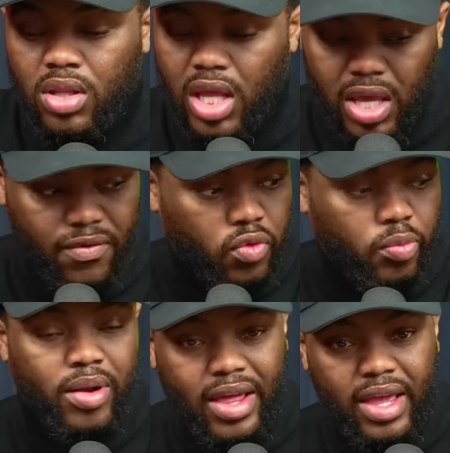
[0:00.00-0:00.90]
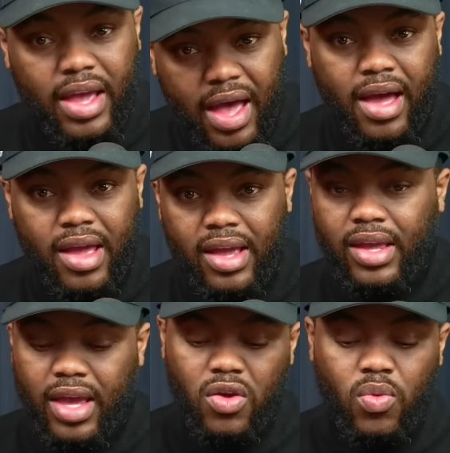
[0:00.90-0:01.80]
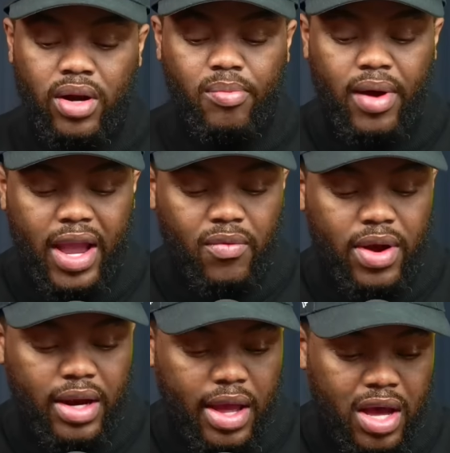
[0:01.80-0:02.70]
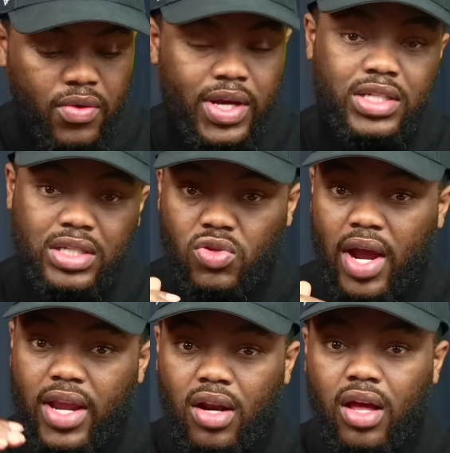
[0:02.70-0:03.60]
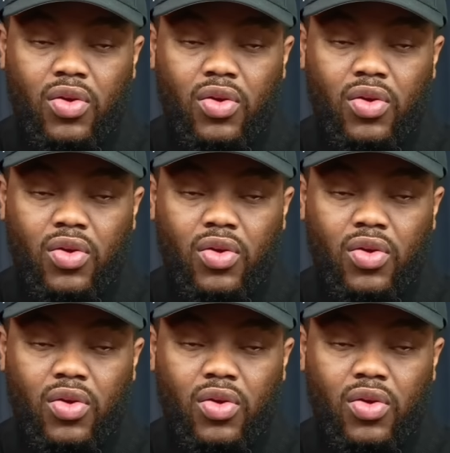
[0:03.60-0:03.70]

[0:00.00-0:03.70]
If you play it hot, aka you want to buy it right now and just try your luck,